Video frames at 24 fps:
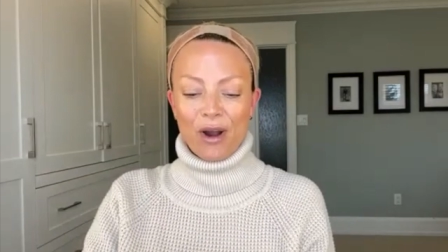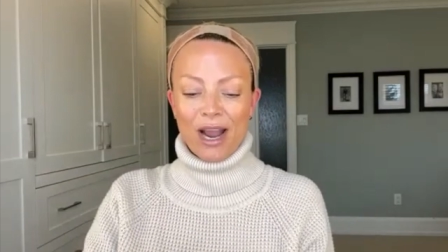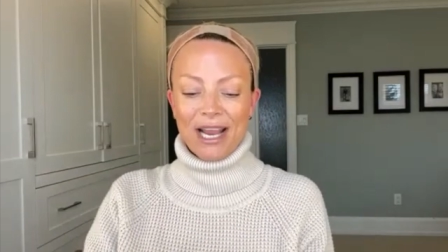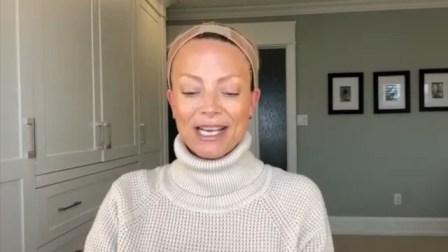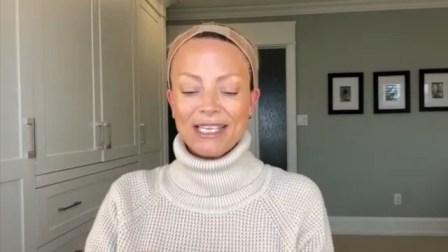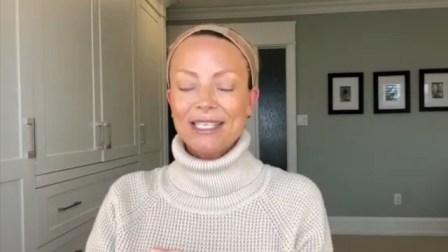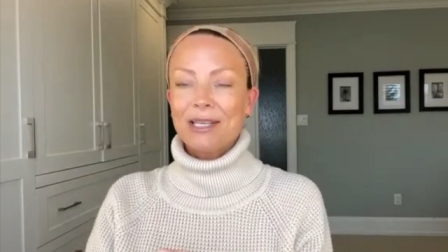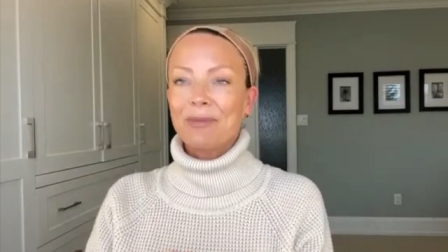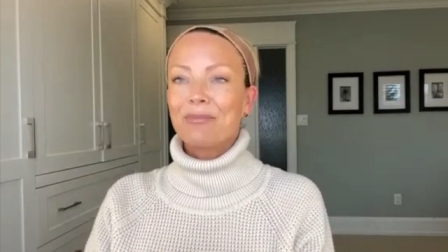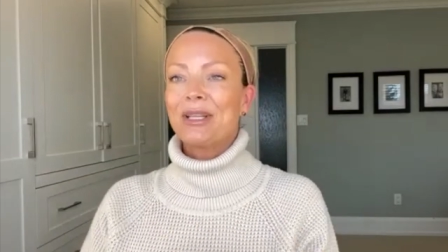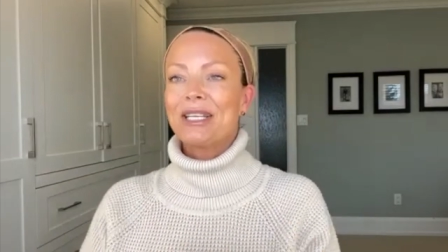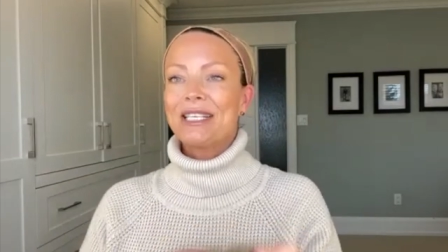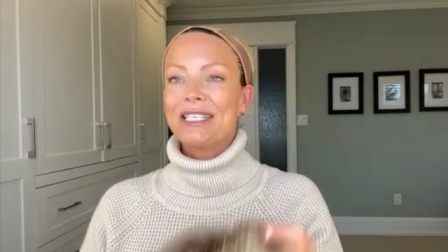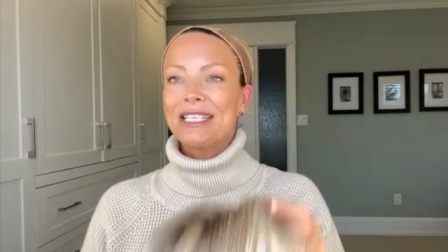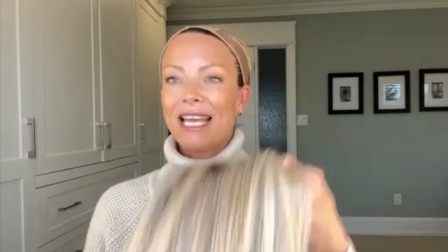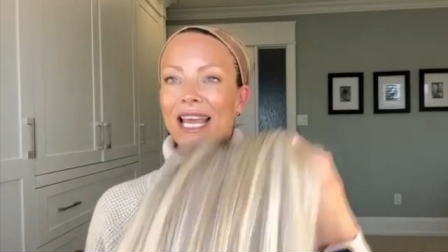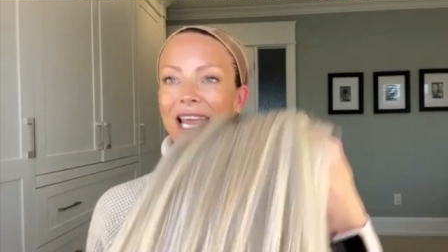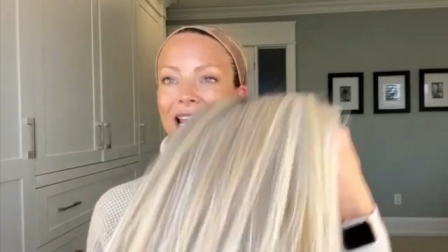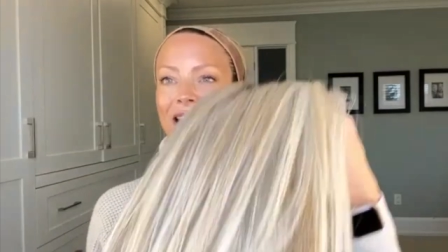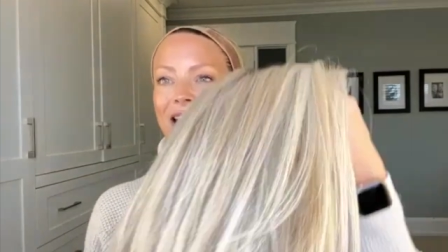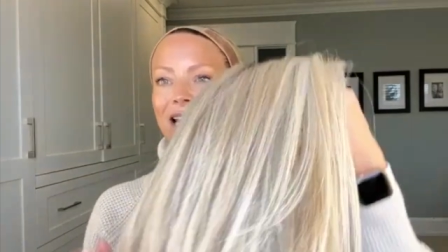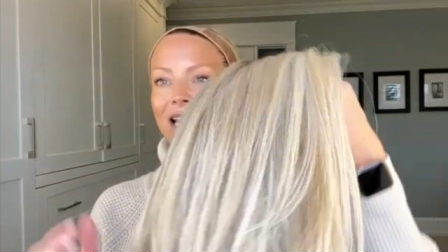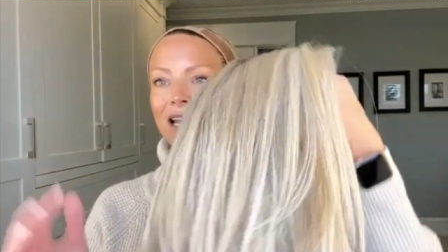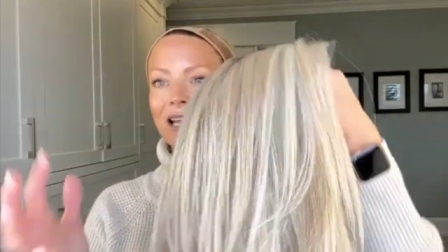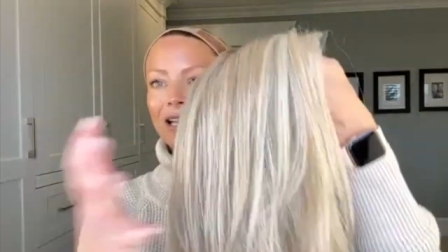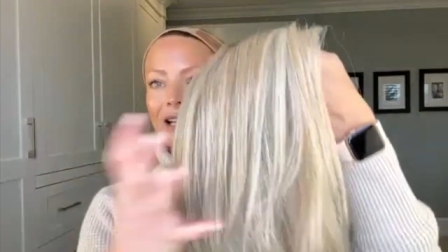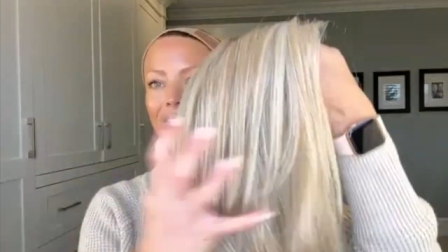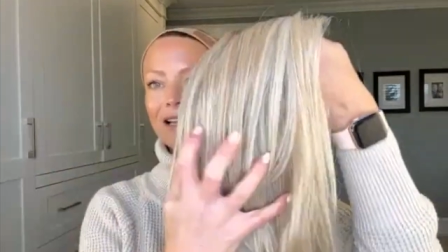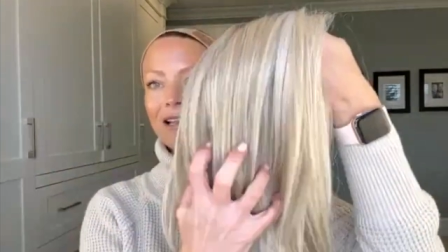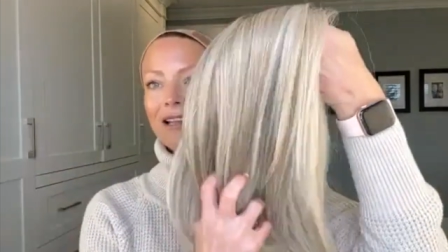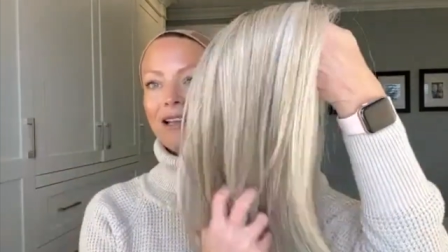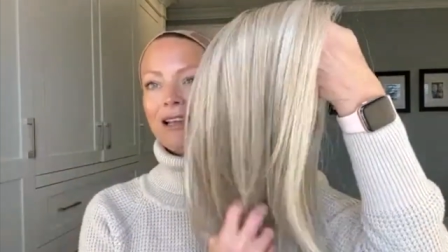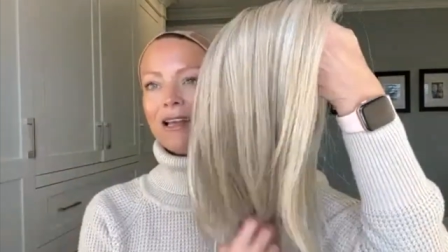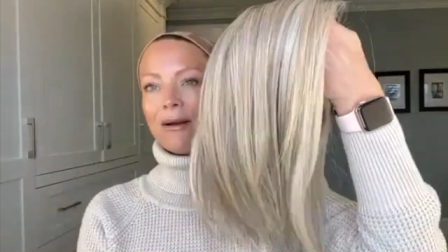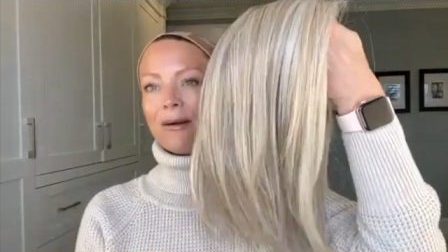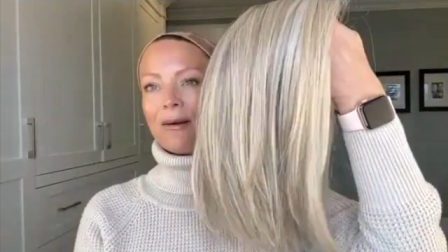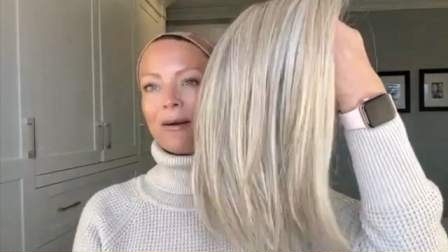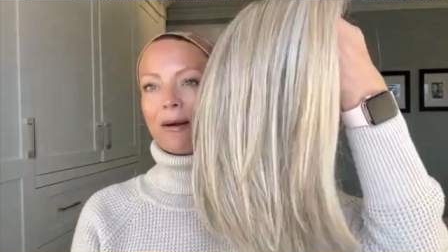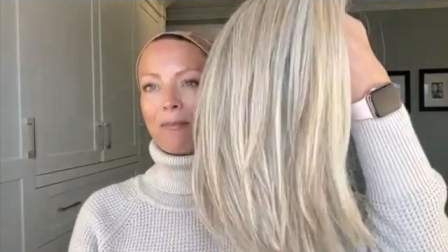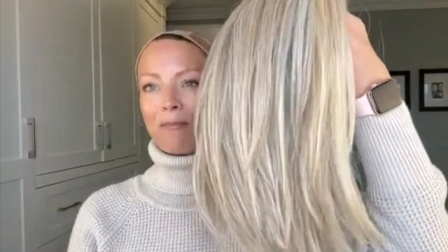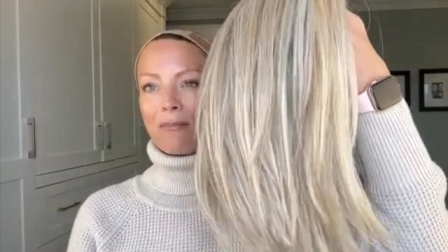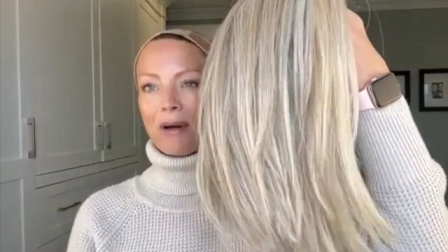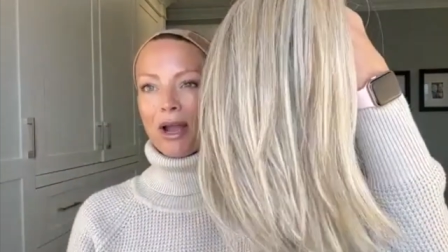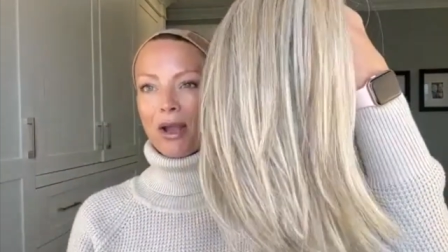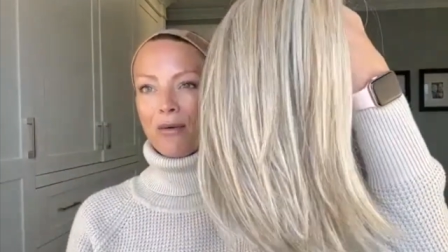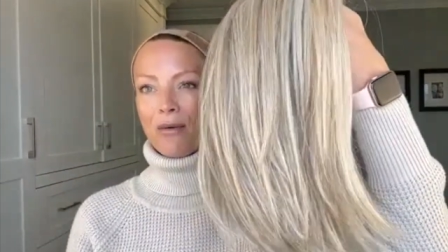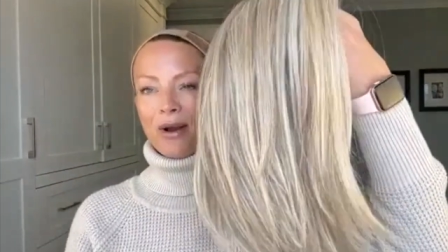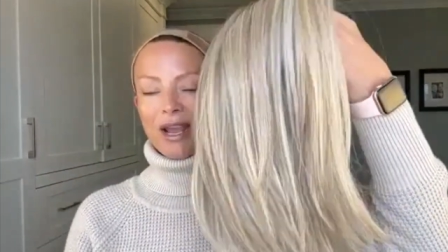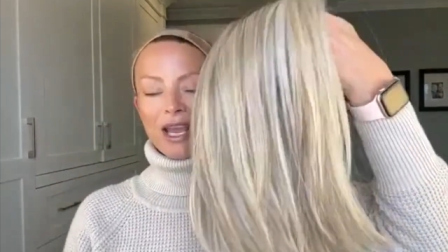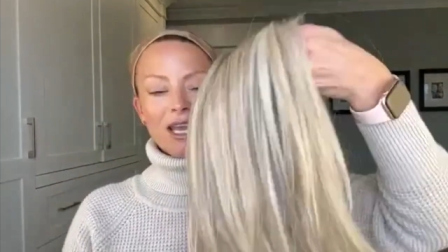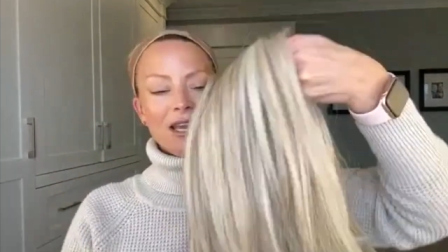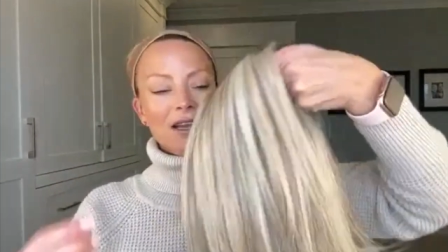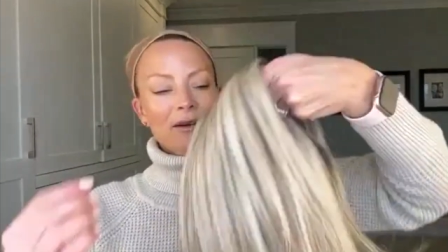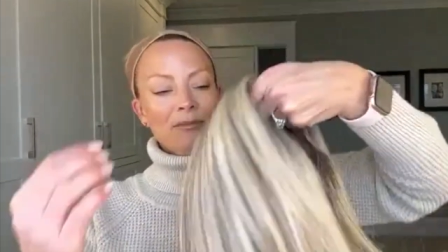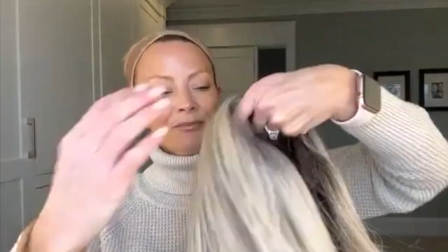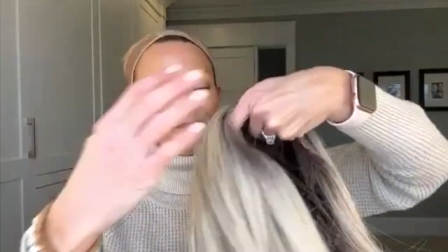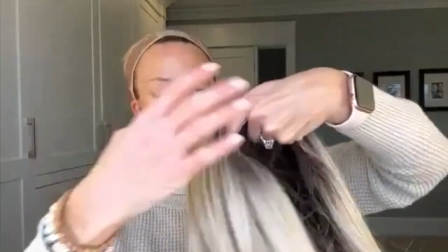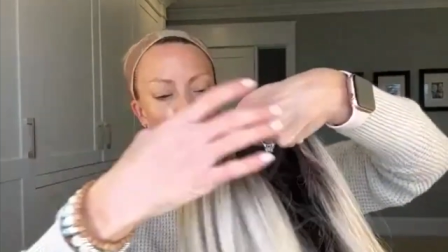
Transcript: I simply take my wig,